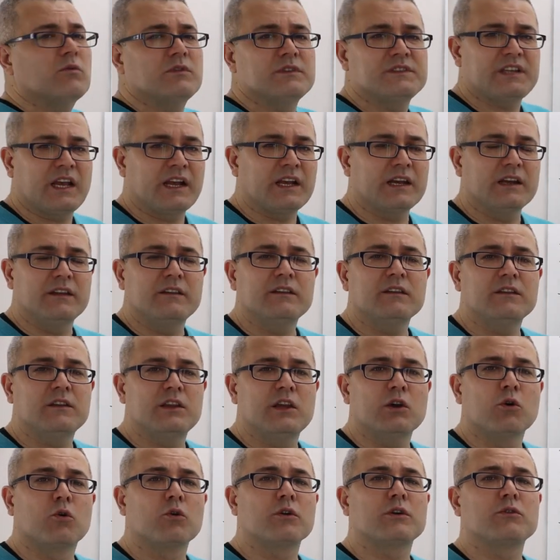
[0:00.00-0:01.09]
Second,
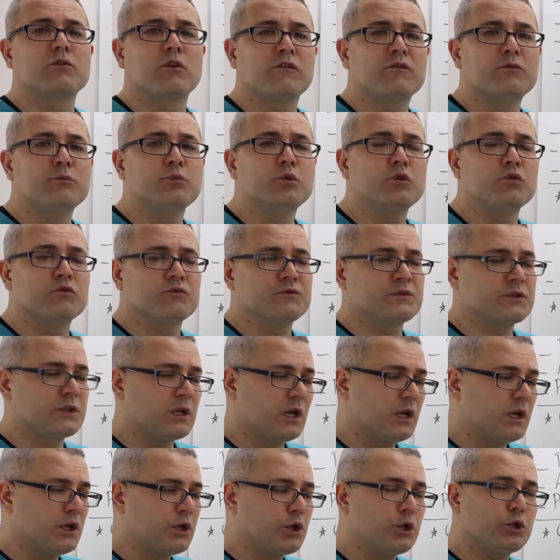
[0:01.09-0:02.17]
the order of moves.
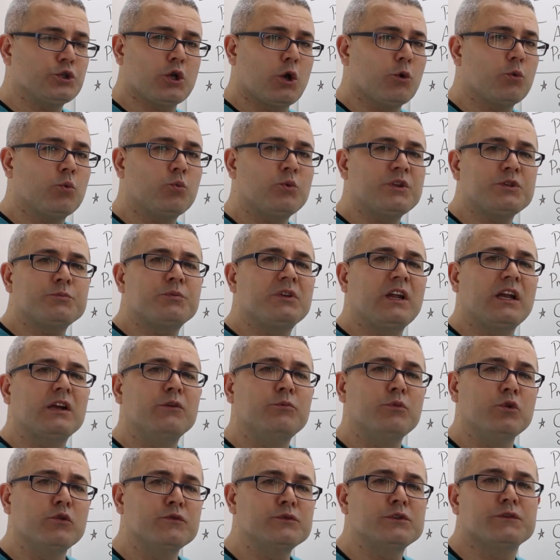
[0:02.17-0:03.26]
So which player
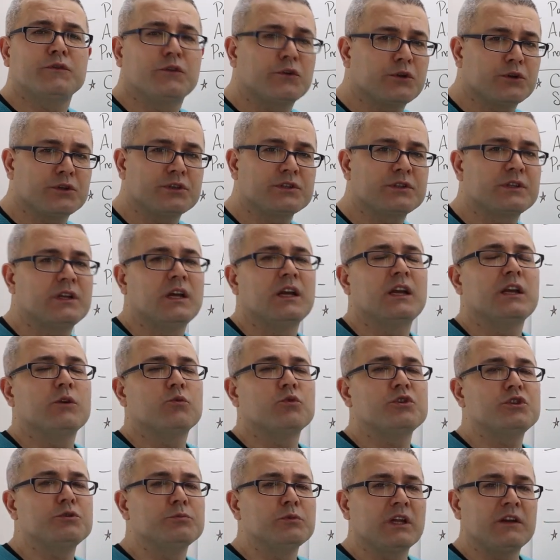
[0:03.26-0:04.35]
moves first,
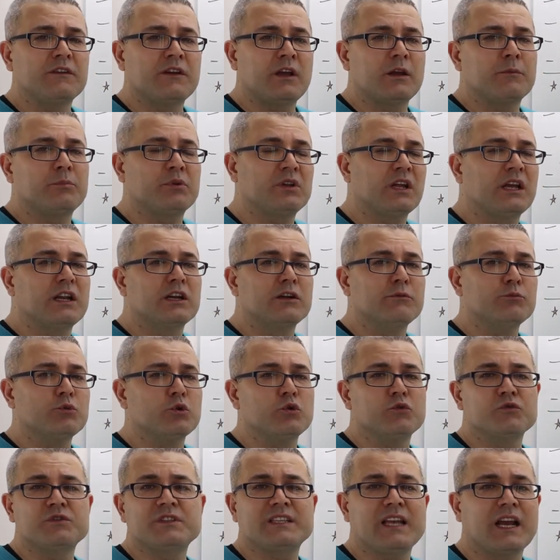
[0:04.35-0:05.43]
which player
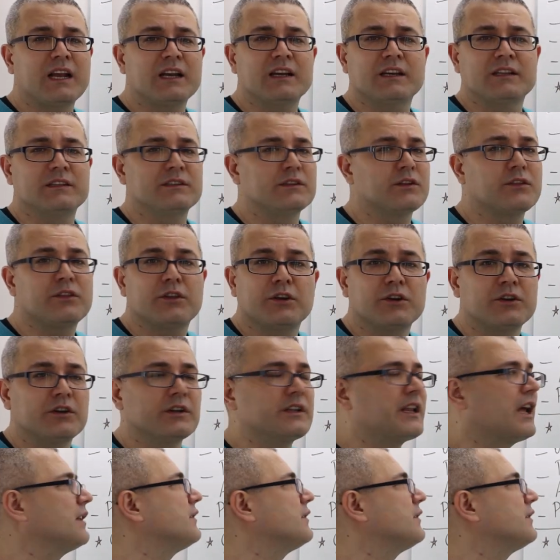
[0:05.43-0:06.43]
moves second, third,